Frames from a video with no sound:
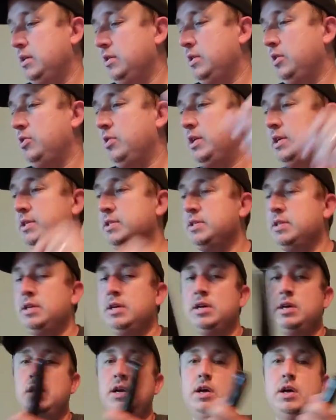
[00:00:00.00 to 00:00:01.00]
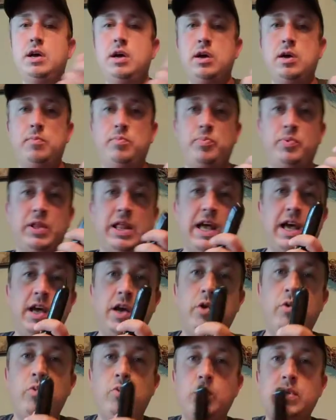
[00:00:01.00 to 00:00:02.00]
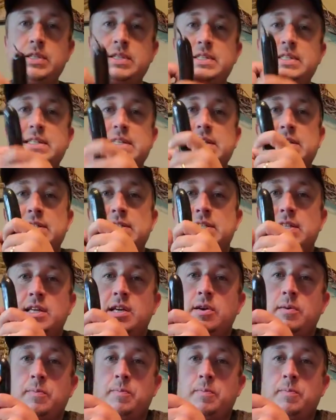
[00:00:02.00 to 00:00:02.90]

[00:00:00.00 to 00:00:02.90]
there it is. Black 160.